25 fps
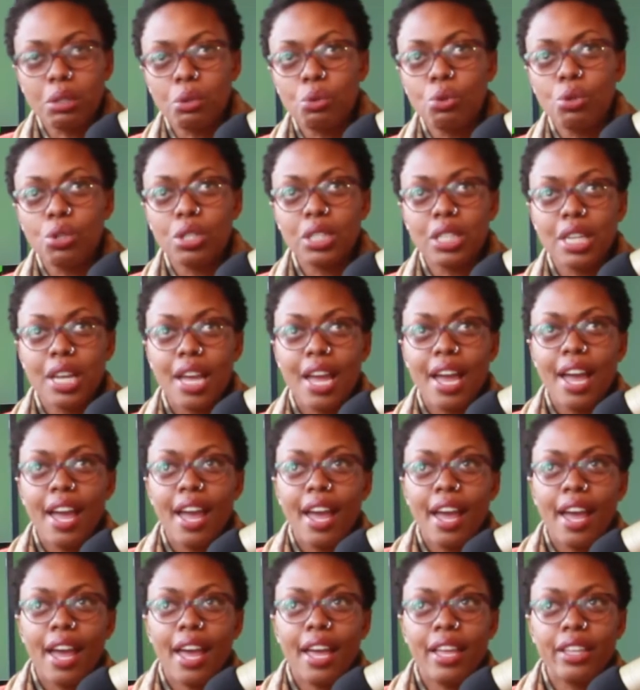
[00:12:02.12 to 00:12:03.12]
unquote.
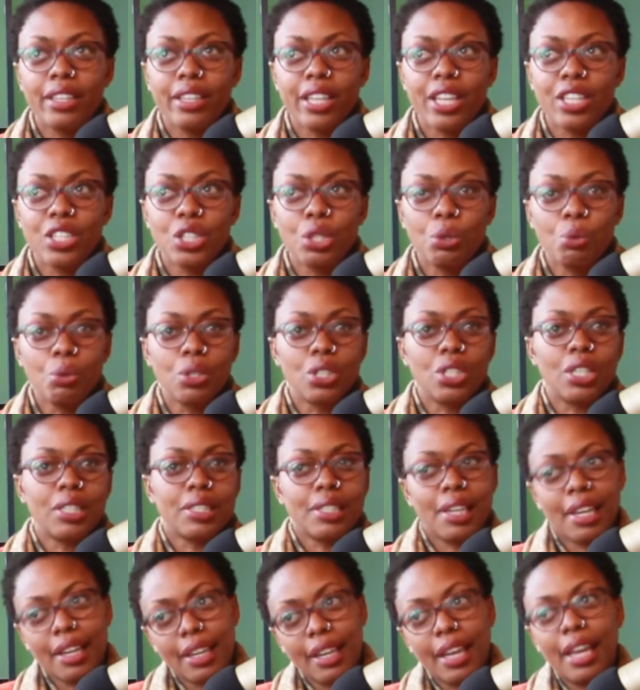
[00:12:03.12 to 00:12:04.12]
And then she was
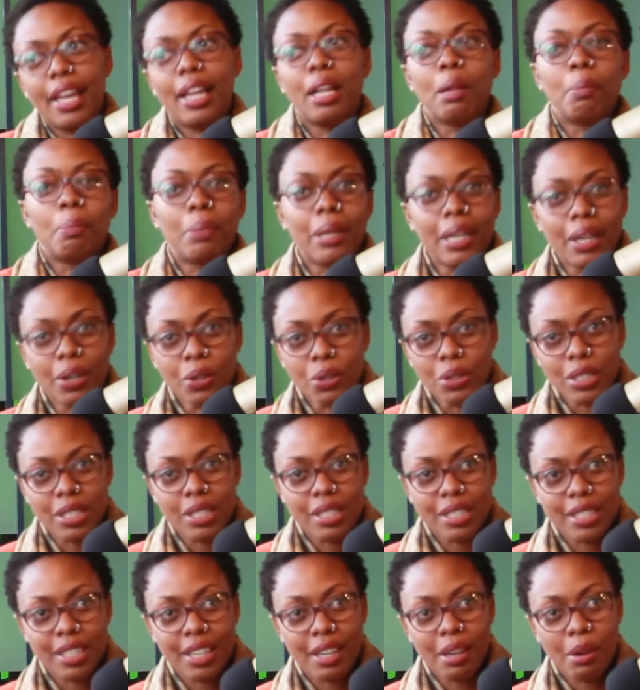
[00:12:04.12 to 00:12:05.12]
just like helping
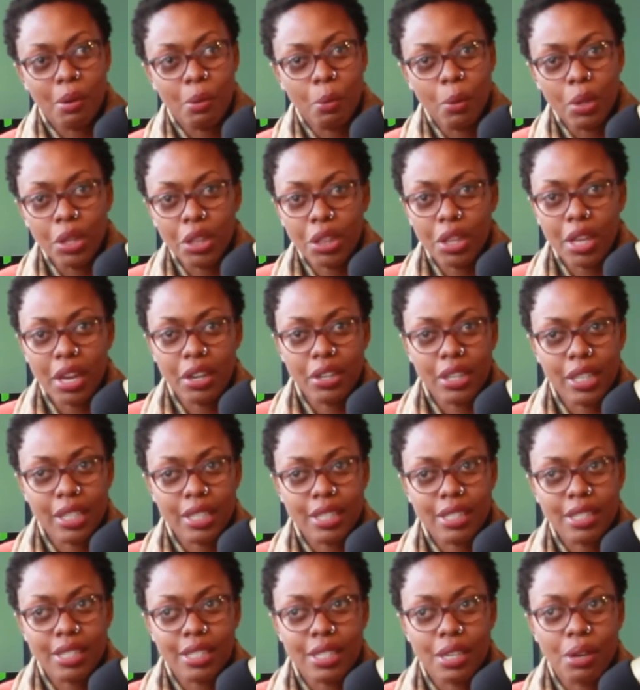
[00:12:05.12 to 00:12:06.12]
out with
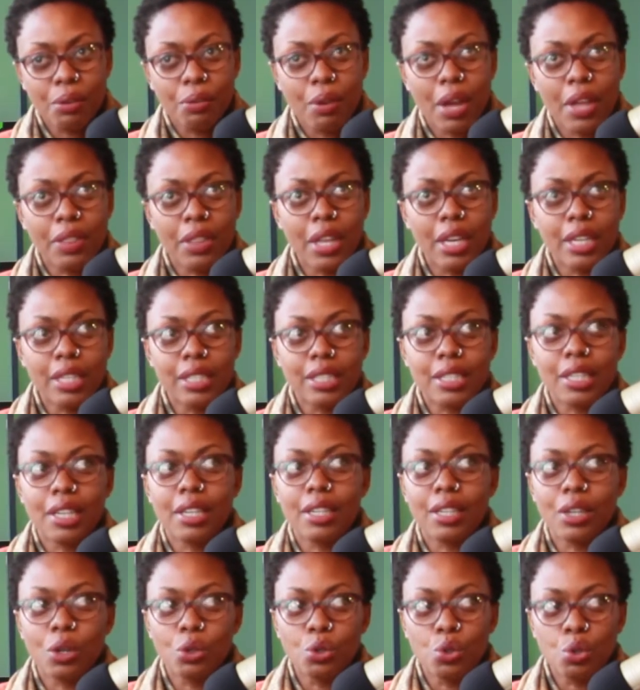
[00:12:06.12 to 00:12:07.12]
Eric's stuff. And then it
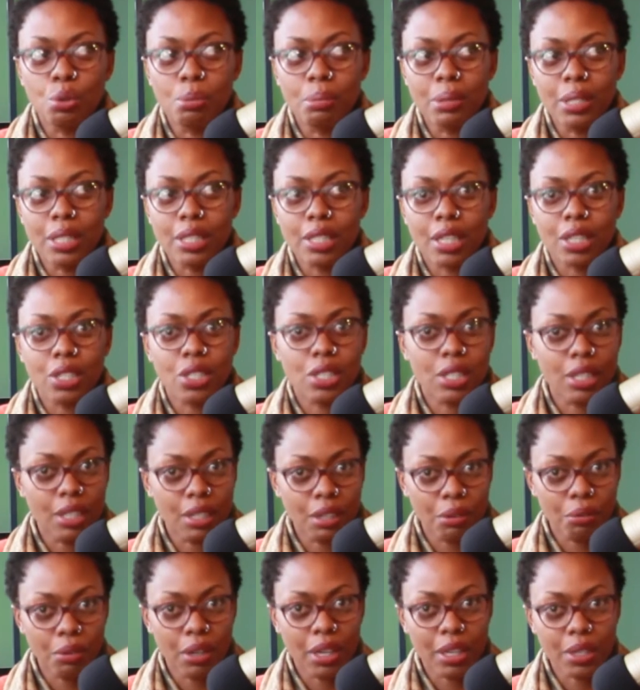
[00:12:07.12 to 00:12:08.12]
turned out to be such
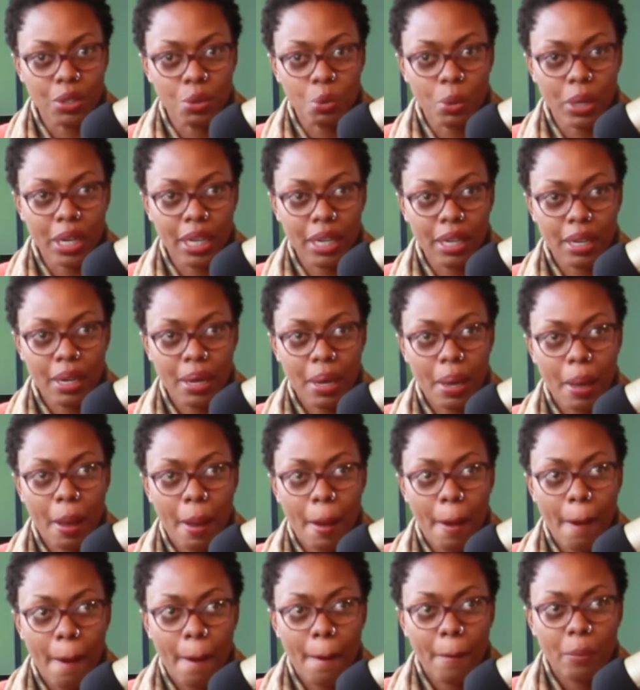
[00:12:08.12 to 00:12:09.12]
significant work.
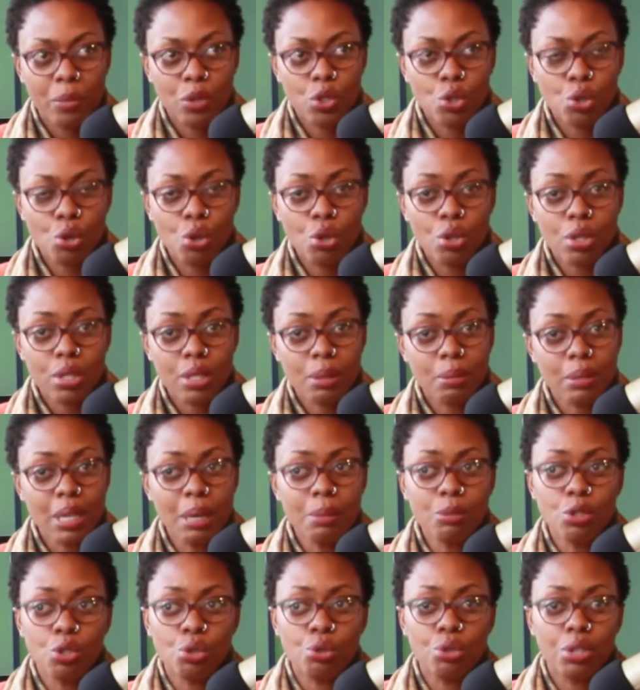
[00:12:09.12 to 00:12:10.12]
So
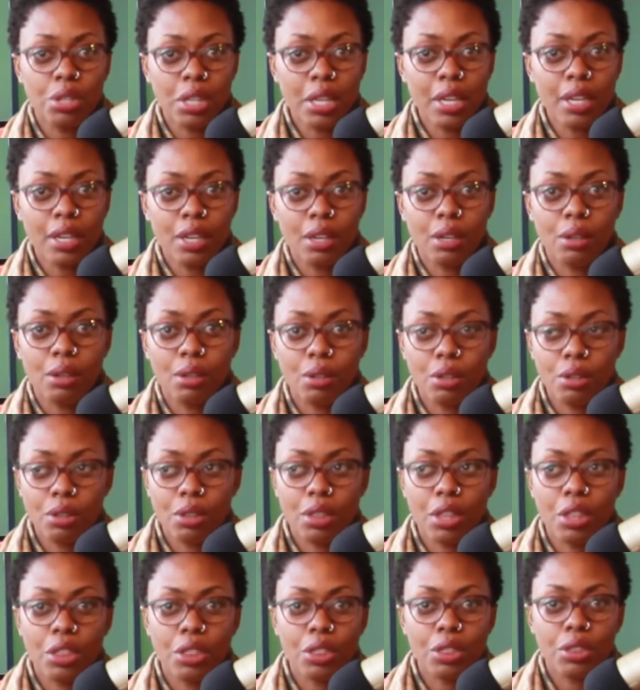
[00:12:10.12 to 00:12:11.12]
sometimes you'd think
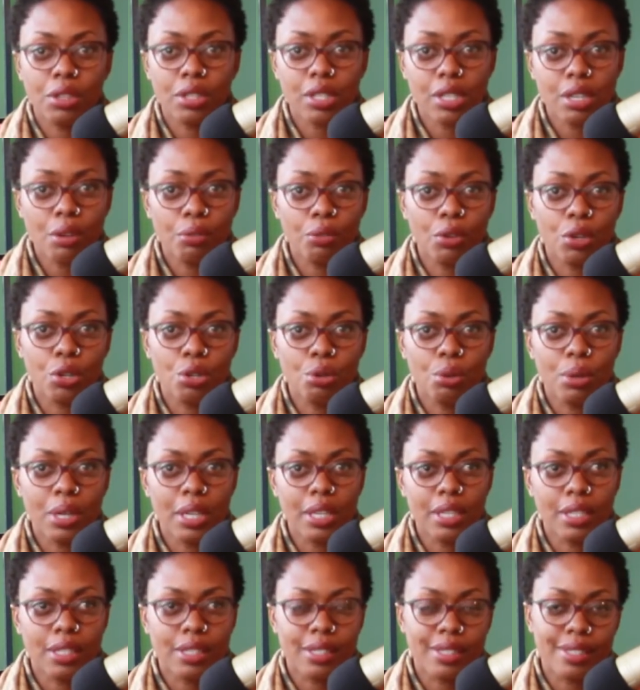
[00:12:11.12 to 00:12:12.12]
the stuff you're
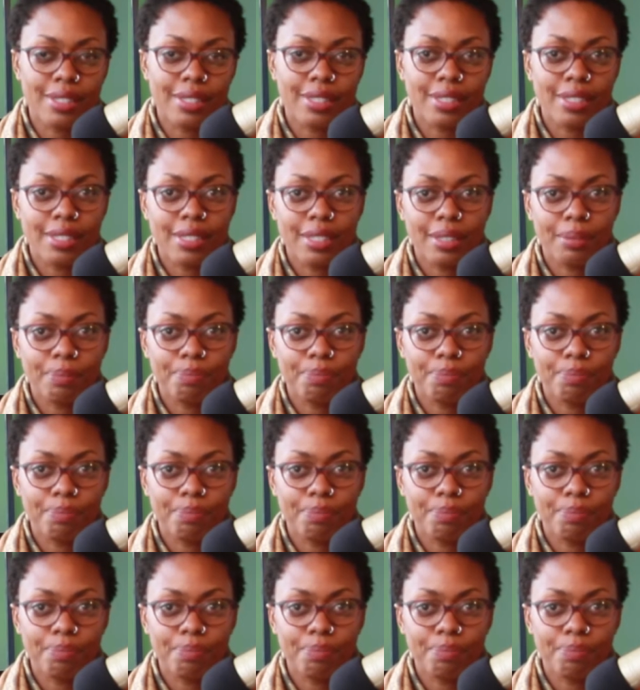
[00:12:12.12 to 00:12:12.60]
doing is